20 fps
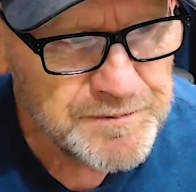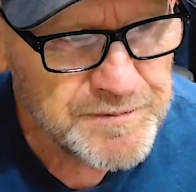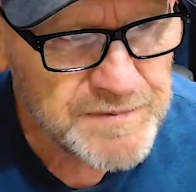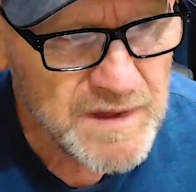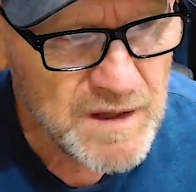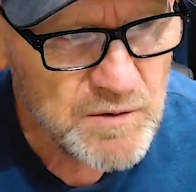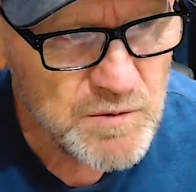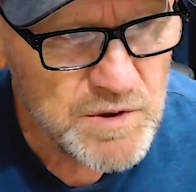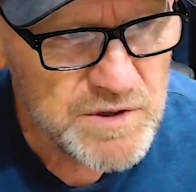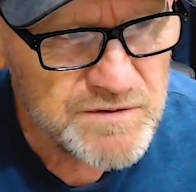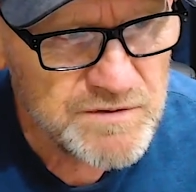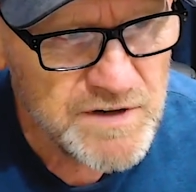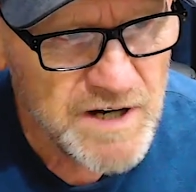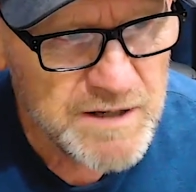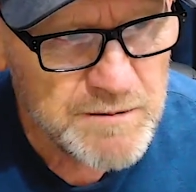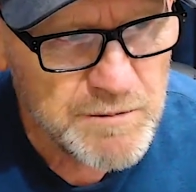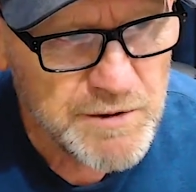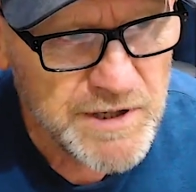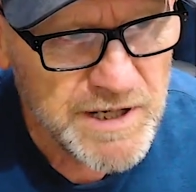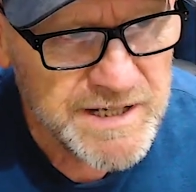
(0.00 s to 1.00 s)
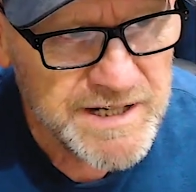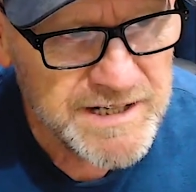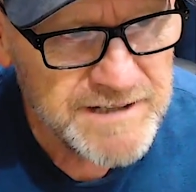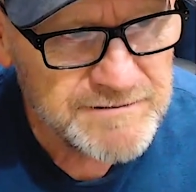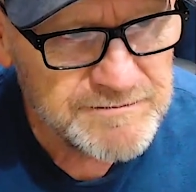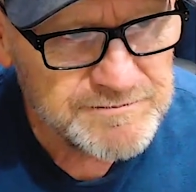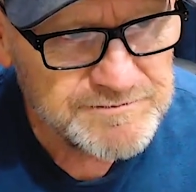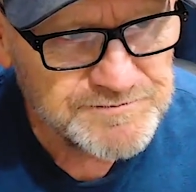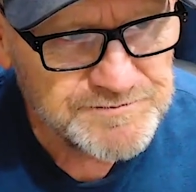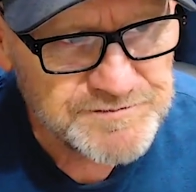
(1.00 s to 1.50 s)
When
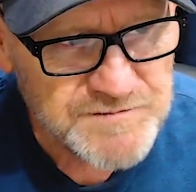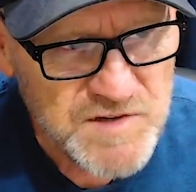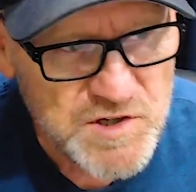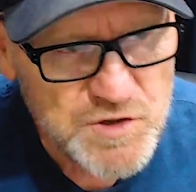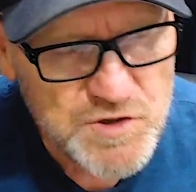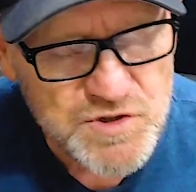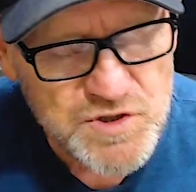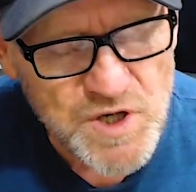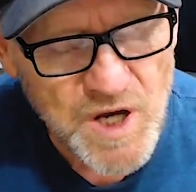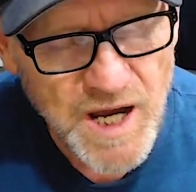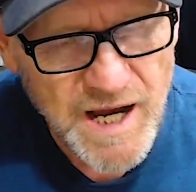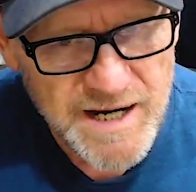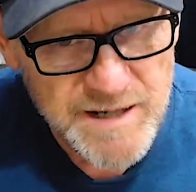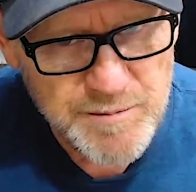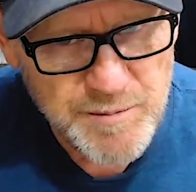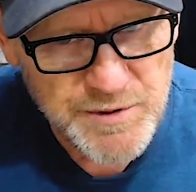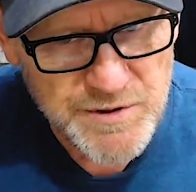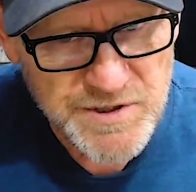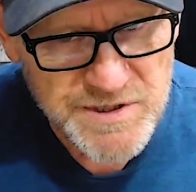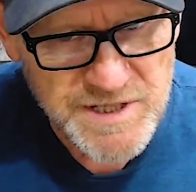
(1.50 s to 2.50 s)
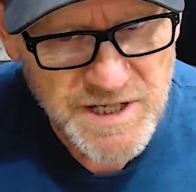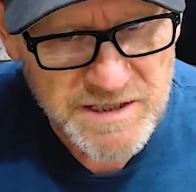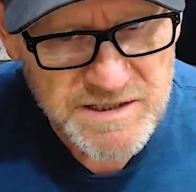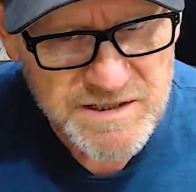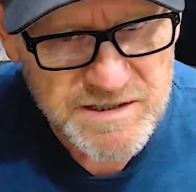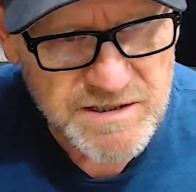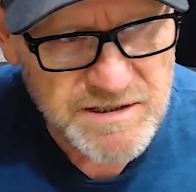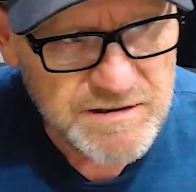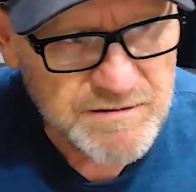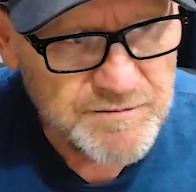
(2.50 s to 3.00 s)
vibrating, use eye
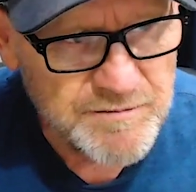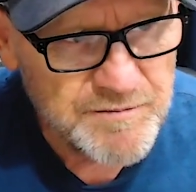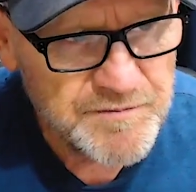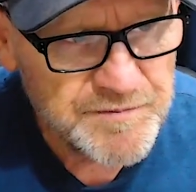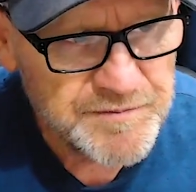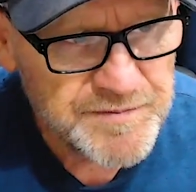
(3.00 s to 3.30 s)
protection